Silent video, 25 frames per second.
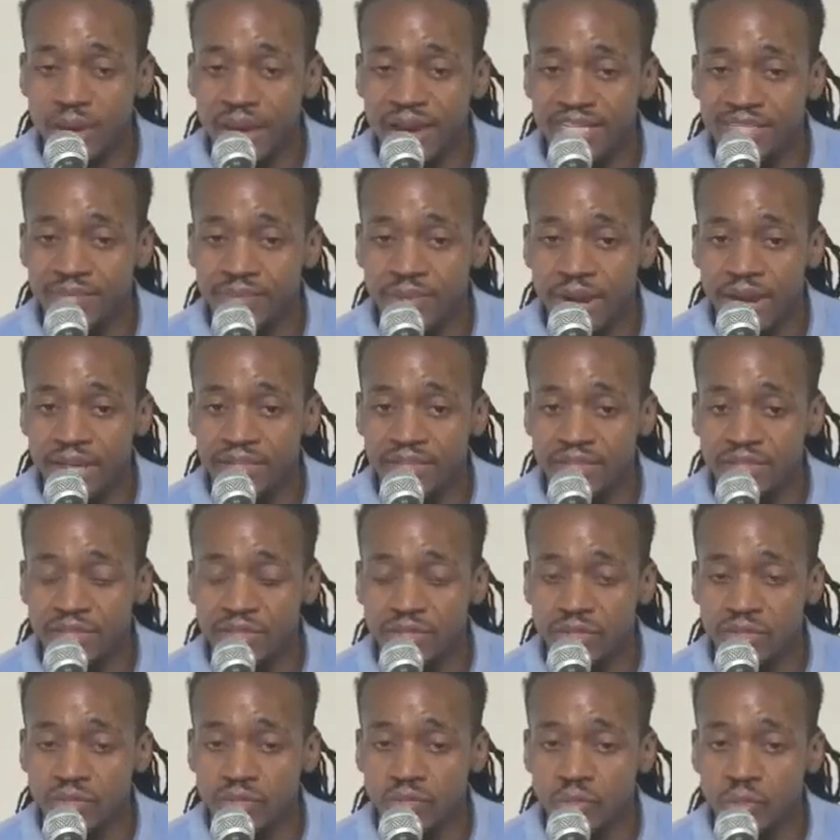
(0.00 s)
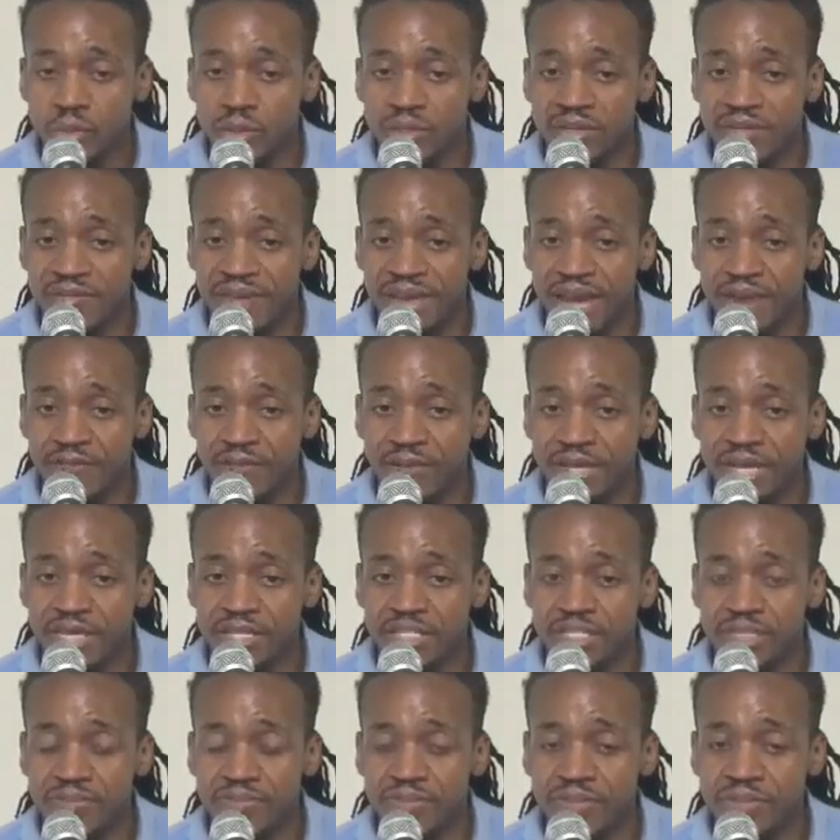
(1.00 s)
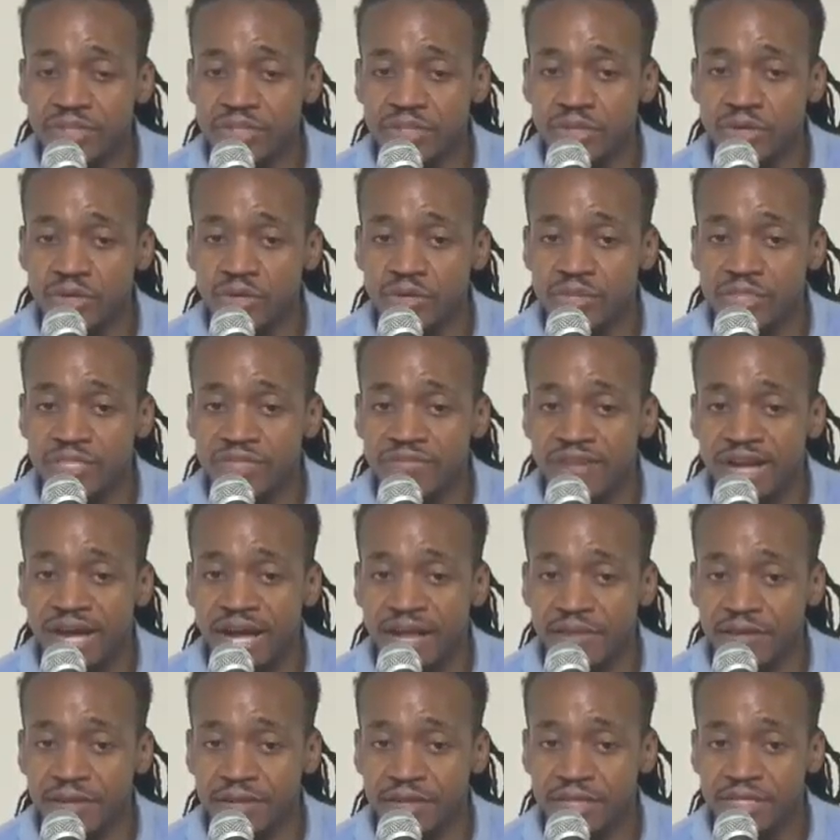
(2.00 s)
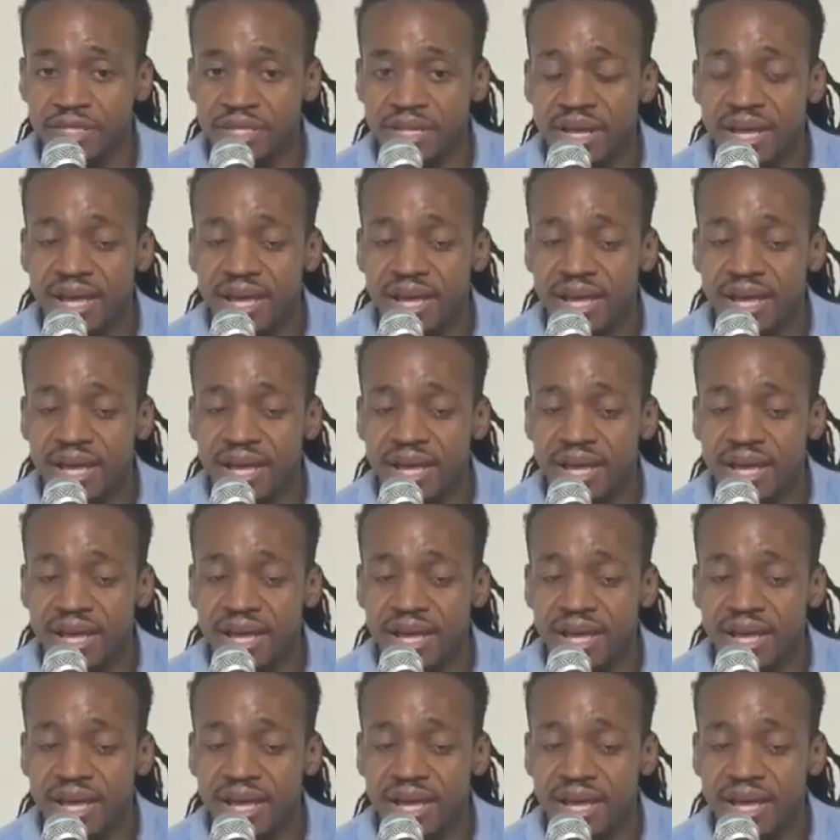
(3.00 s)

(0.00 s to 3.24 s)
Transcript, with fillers: as prostitutes, wouldn't have had relationships with the children's fathers